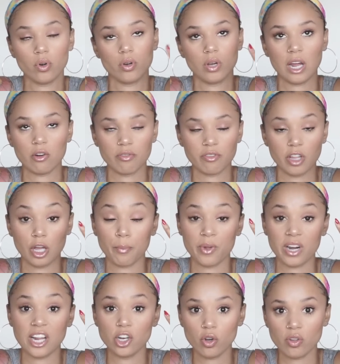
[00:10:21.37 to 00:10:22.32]
well, I don't feel like,
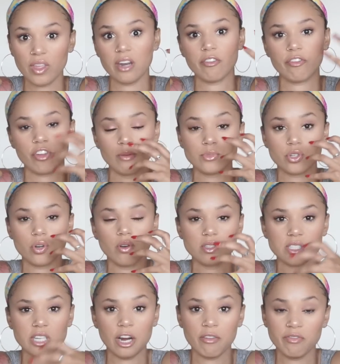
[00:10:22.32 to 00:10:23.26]
but I know that it frames the
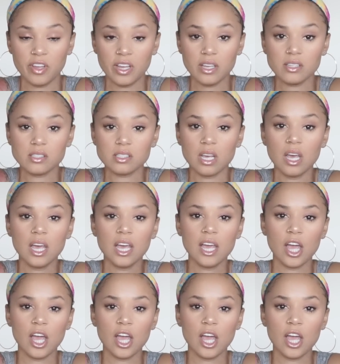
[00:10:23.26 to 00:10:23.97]
whole entire face.